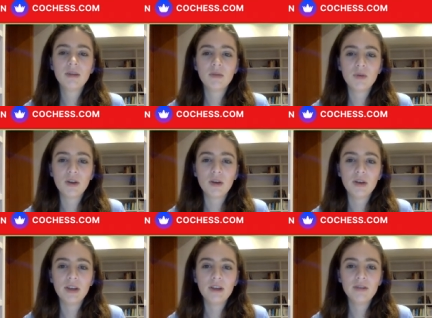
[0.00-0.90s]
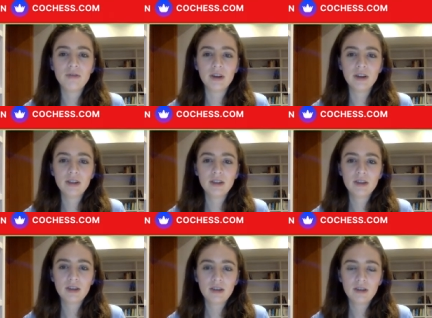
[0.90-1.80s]
But we go here first.
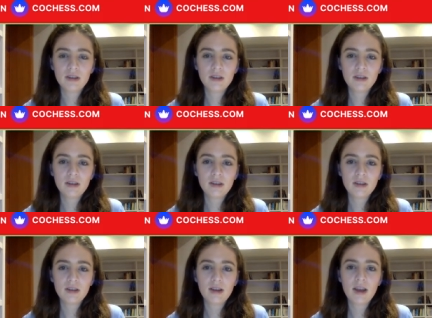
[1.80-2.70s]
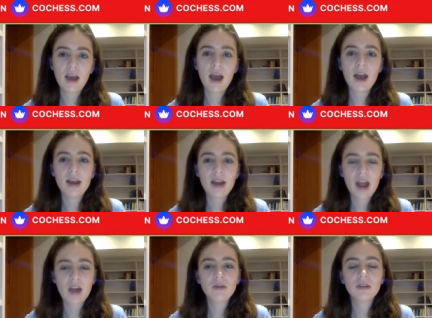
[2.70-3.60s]
And
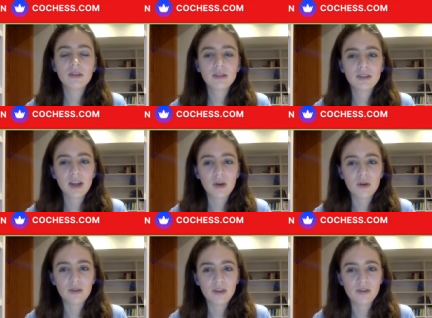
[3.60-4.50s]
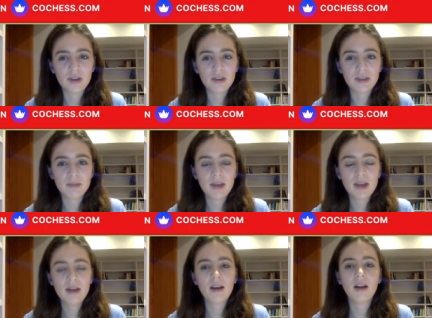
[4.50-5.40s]
now there, you've got this
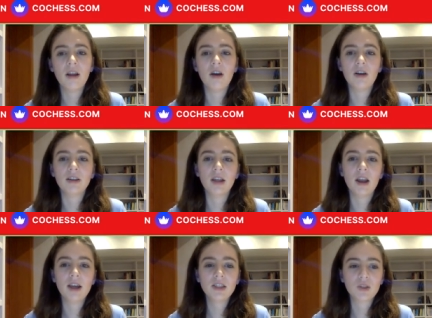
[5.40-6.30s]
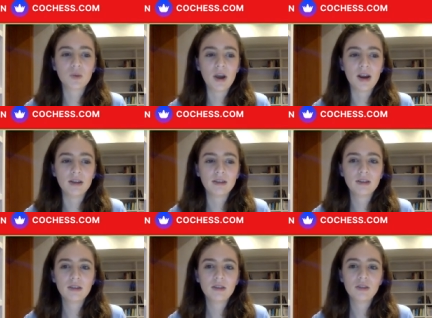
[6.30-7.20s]
pin along the light squares.
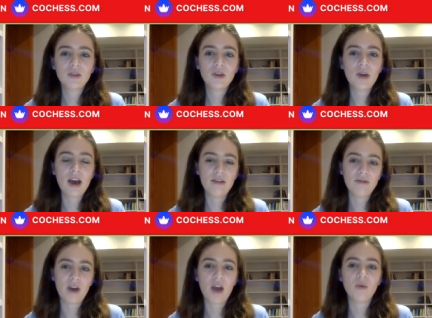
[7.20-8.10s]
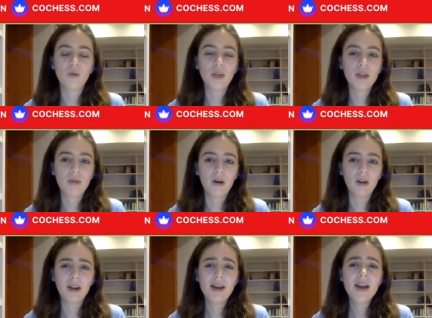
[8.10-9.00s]
So f5 will win the
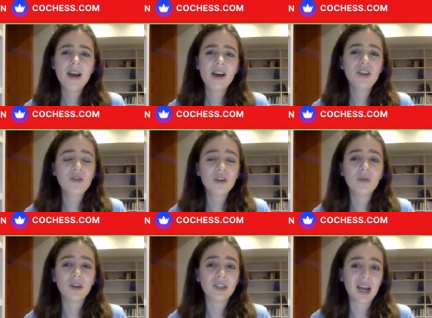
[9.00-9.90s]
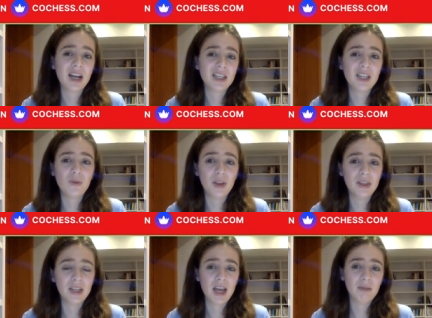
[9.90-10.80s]
pawn and you go on to actually win
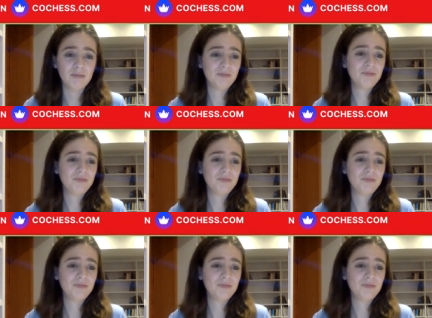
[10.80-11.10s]
the game.